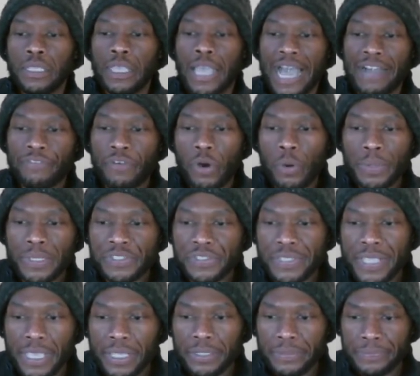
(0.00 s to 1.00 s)
I've always
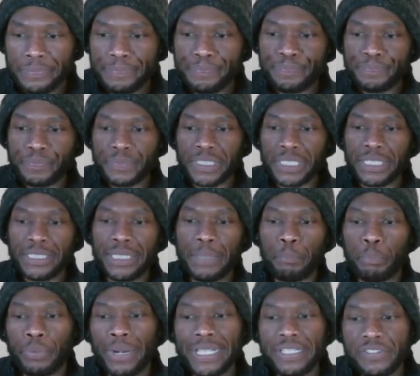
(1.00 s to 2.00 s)
said
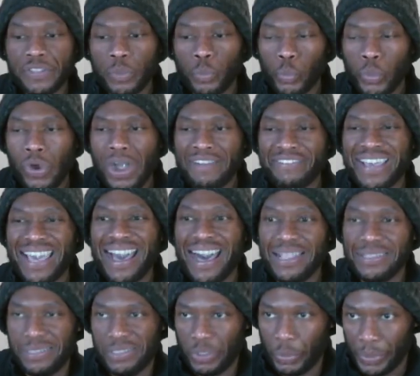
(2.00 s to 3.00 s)
that Brexit will have
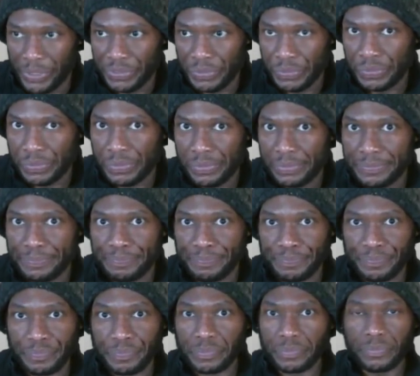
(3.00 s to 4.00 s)
consequences.
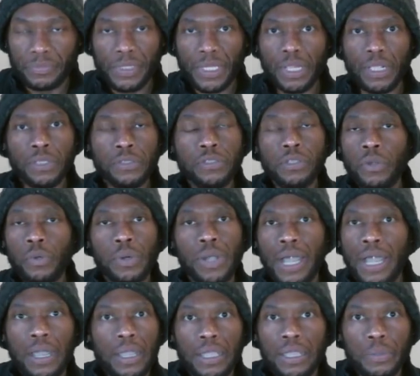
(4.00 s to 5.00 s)

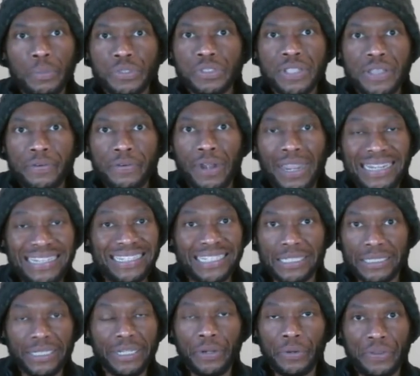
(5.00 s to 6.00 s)
So I was never
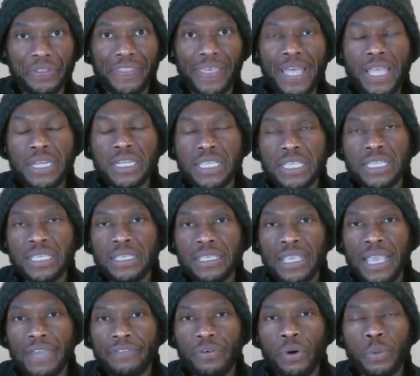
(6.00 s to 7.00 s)
unclear on that.
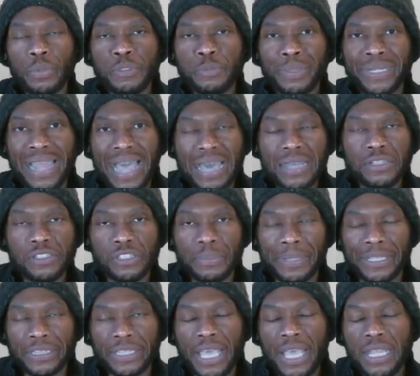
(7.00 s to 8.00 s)
I've always been honest
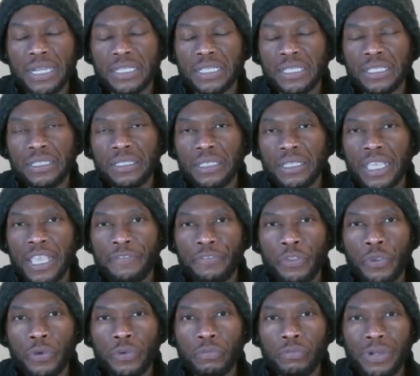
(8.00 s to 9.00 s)
about that. If
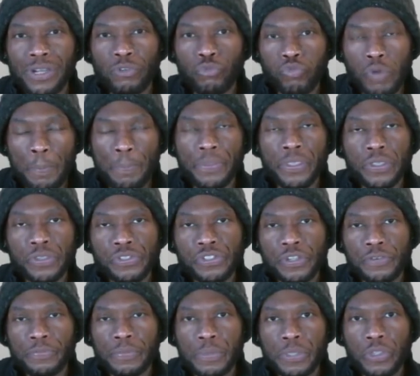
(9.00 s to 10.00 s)
you're ripping
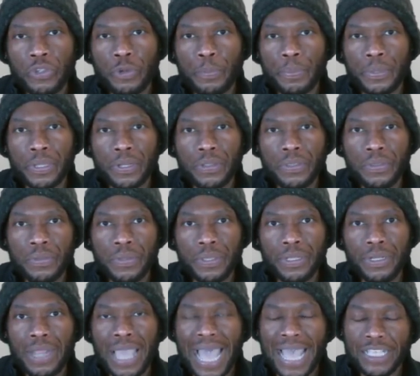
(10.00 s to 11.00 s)
yourself from the European
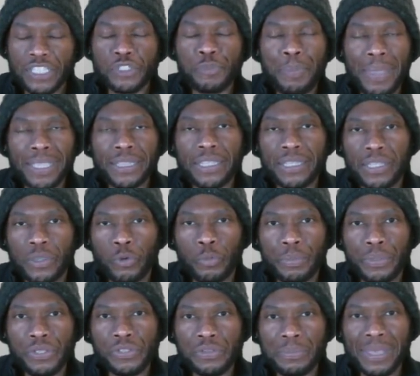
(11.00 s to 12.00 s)
Union, I expect that there will
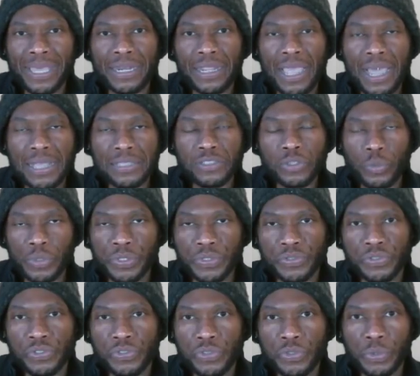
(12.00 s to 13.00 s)
be some kind of
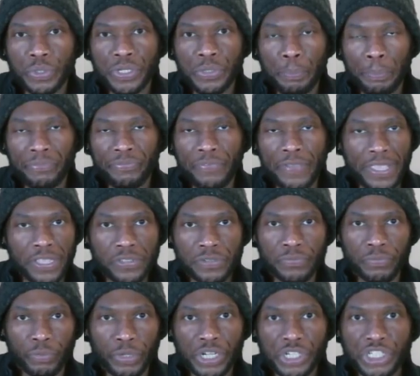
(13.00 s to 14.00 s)
consequences during the phase
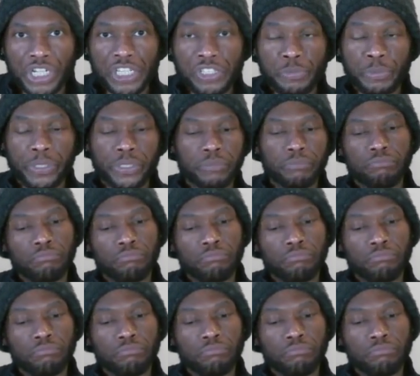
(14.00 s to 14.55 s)
of readjustment.